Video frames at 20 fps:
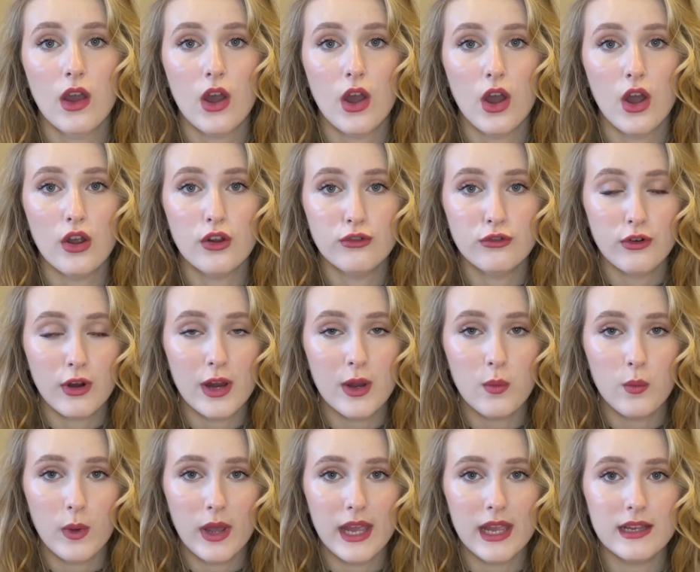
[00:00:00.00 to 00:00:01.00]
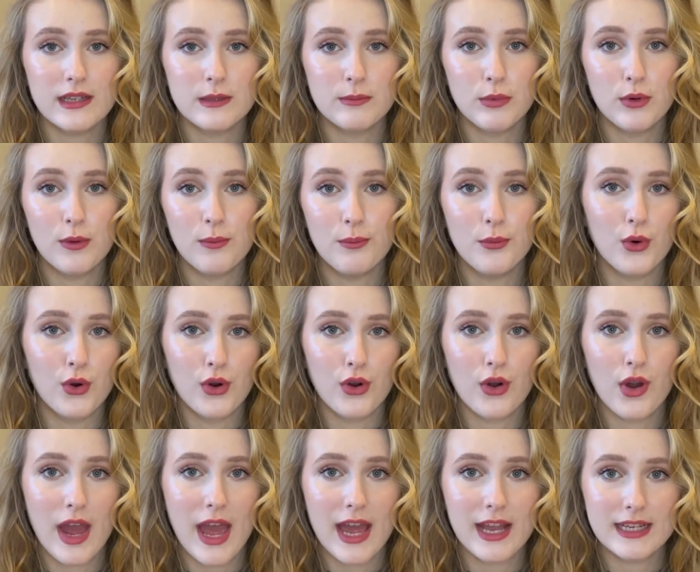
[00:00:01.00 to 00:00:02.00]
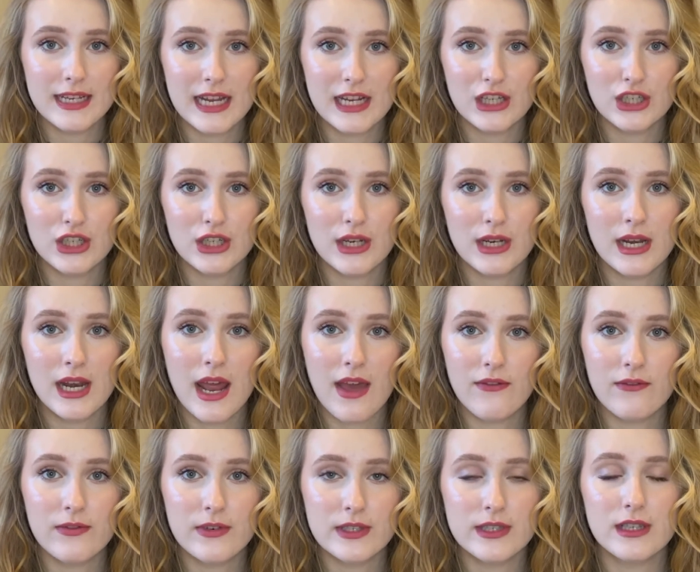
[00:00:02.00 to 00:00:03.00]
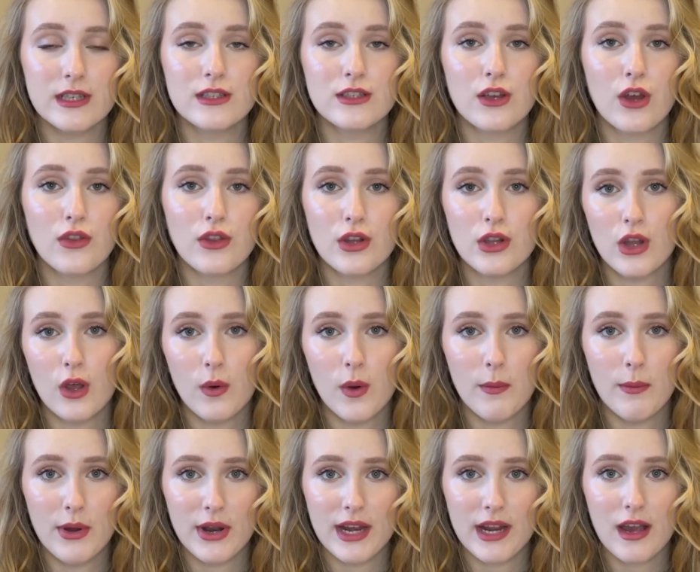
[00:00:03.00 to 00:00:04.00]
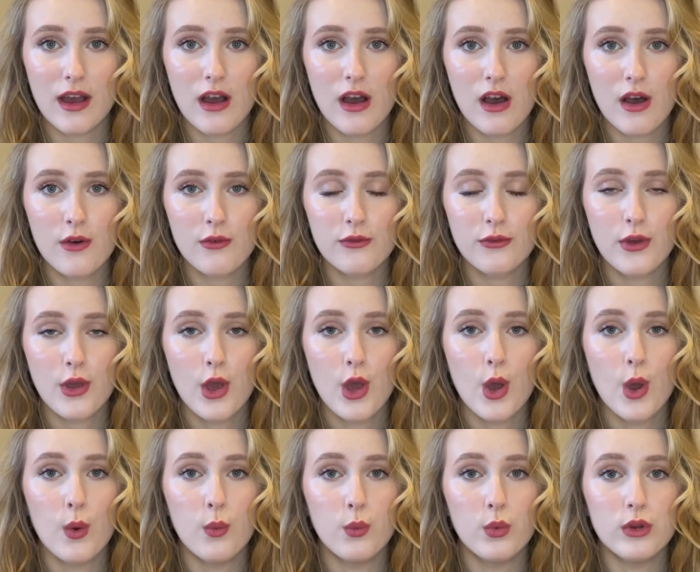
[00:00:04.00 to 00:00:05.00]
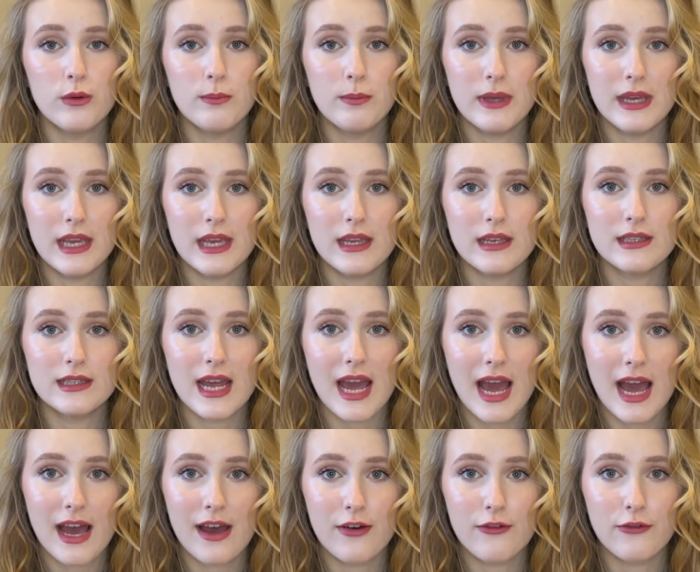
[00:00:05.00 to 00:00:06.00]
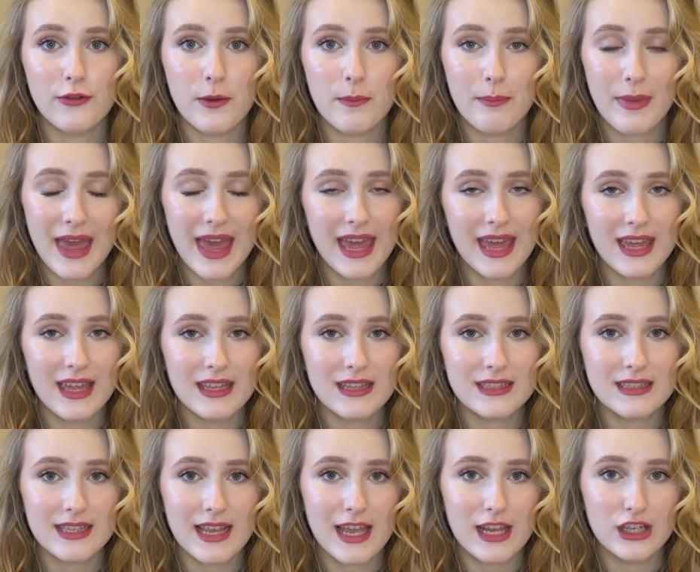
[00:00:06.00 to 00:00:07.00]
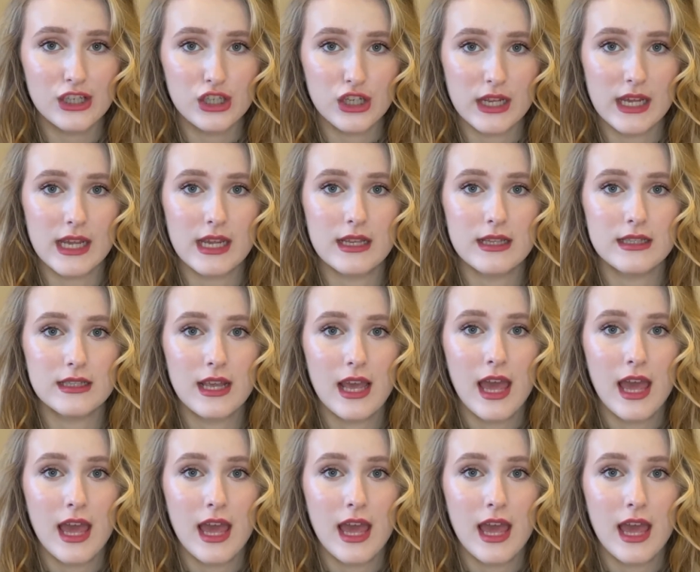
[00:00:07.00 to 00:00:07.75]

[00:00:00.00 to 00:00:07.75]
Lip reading: A great way to put more attention and emphasis on the lower body half would be to have pants and jeans